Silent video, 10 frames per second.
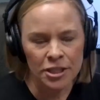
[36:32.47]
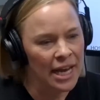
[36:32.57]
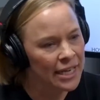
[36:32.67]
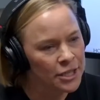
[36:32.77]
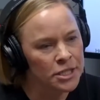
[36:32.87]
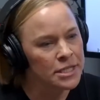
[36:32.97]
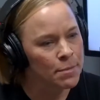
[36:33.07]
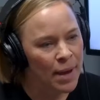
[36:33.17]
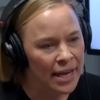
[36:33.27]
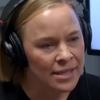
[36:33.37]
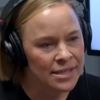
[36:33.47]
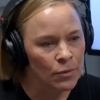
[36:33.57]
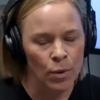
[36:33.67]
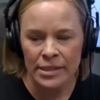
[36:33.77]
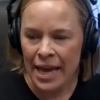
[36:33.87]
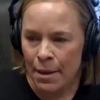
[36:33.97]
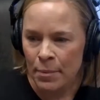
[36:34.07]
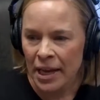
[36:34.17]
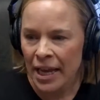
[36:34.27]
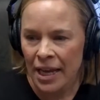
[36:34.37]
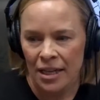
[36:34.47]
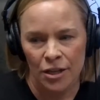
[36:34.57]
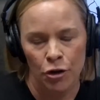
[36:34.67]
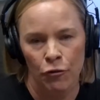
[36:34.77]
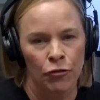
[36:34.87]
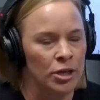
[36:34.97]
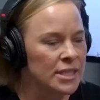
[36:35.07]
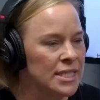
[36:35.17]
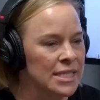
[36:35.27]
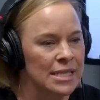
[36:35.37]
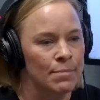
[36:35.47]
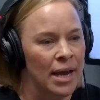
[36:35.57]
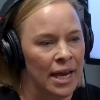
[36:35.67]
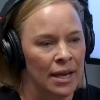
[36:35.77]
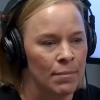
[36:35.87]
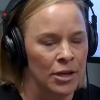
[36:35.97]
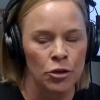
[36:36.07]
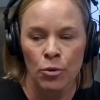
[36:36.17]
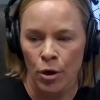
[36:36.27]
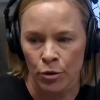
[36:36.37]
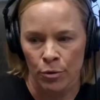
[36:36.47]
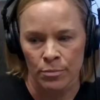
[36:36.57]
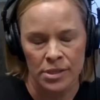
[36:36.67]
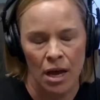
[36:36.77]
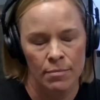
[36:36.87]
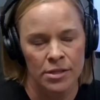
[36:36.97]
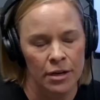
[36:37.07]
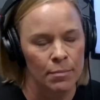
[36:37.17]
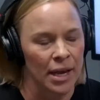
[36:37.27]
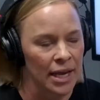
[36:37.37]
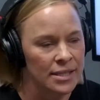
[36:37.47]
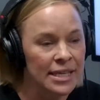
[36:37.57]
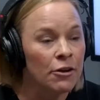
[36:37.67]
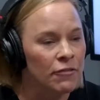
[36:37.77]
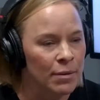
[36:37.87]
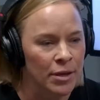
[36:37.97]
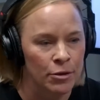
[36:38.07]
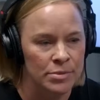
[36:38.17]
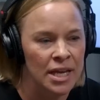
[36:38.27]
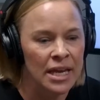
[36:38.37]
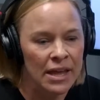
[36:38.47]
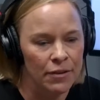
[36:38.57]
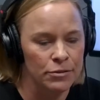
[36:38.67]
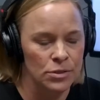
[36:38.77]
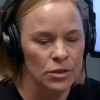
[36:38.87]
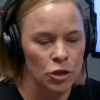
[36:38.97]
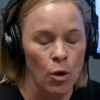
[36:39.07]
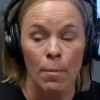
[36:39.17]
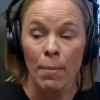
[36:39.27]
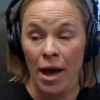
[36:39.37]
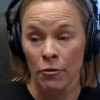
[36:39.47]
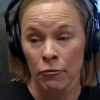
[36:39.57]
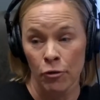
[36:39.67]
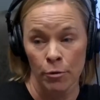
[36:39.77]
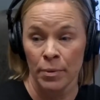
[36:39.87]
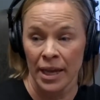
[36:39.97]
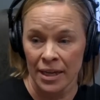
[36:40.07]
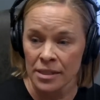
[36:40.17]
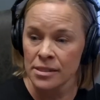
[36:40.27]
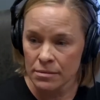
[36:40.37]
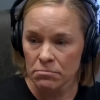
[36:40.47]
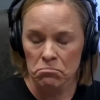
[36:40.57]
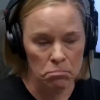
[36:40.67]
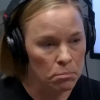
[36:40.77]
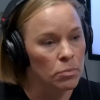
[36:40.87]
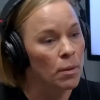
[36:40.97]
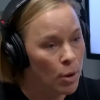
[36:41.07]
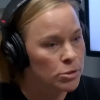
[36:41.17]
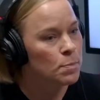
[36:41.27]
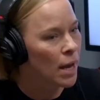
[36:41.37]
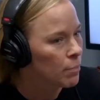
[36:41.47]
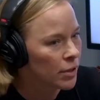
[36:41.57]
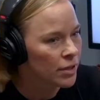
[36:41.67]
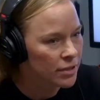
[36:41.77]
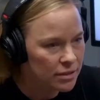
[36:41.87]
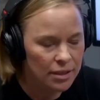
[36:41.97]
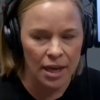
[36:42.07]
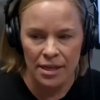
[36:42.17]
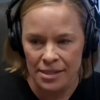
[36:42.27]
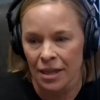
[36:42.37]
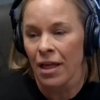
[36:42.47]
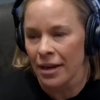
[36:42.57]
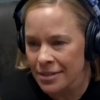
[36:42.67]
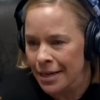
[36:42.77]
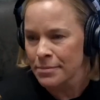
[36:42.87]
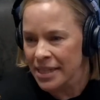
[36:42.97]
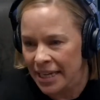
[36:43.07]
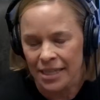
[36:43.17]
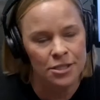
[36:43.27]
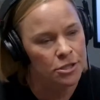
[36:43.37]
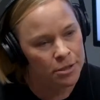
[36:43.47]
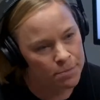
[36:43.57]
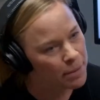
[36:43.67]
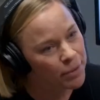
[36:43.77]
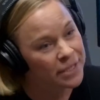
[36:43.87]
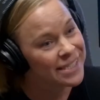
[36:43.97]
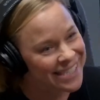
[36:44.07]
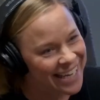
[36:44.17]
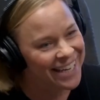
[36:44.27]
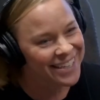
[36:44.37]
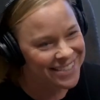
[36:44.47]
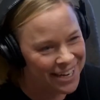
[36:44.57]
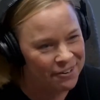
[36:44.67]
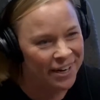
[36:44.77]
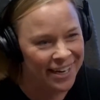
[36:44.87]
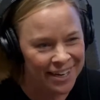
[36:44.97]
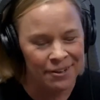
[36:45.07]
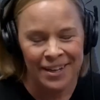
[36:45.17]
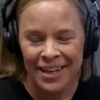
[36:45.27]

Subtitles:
It kind of just depends on what's happening. And, for instance, in my new homes, in my single family homes, there's, our model floor plan is the most popular, as a lot of times it is, just because people can see it decorated.